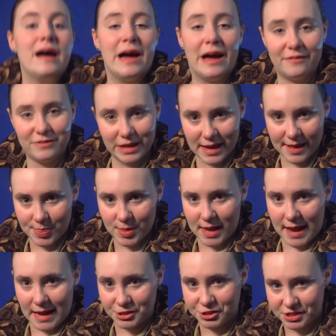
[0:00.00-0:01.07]
have you got the
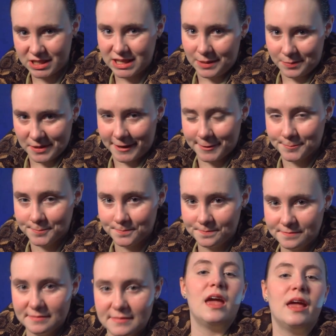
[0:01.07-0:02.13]
cash to keep it?
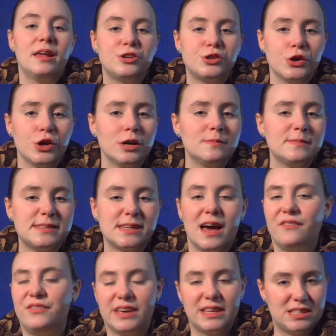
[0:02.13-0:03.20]
In terms
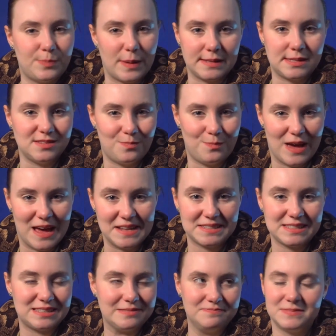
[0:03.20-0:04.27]
of expensive
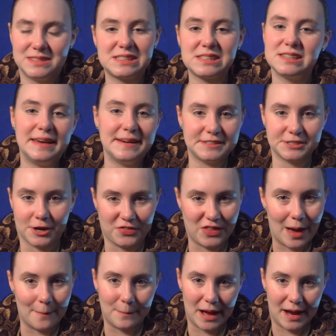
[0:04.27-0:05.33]
pets, snakes aren't
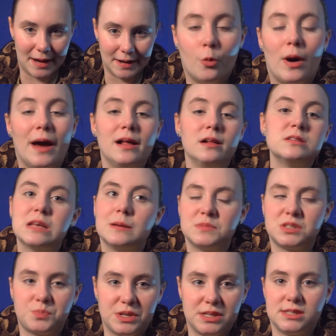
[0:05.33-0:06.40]
that bad. While some
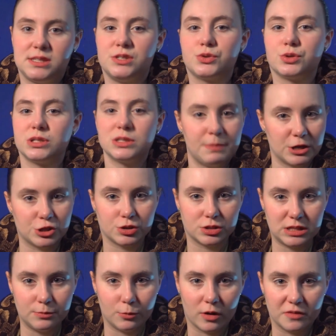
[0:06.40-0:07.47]
species or
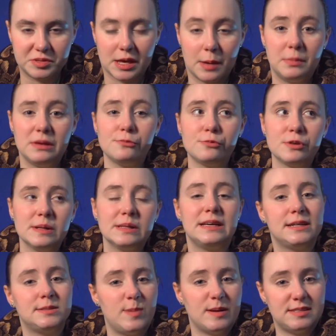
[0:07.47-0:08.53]
specialty morphs can be really
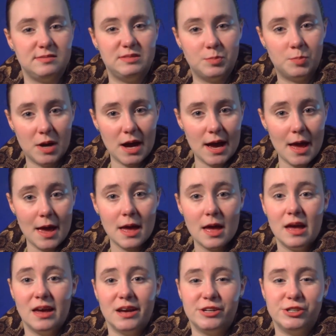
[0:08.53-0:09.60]
expensive to buy,
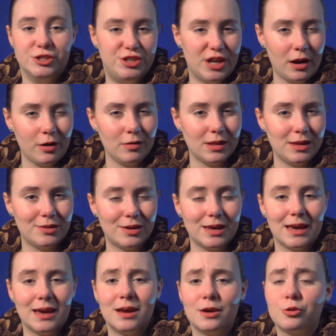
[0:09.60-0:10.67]
generally you can
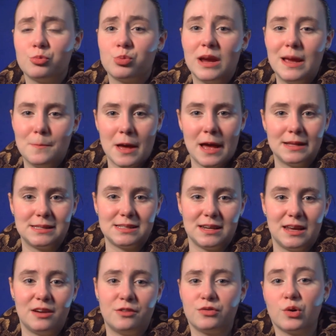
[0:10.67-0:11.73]
get a great pet
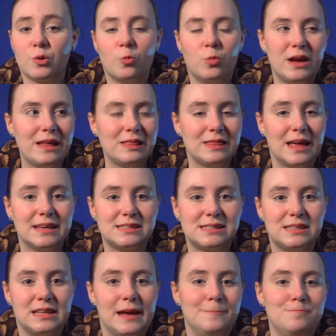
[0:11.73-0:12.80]
snake for way less
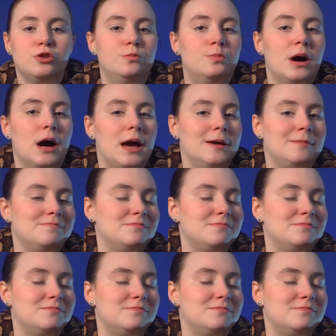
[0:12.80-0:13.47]
than you'd buy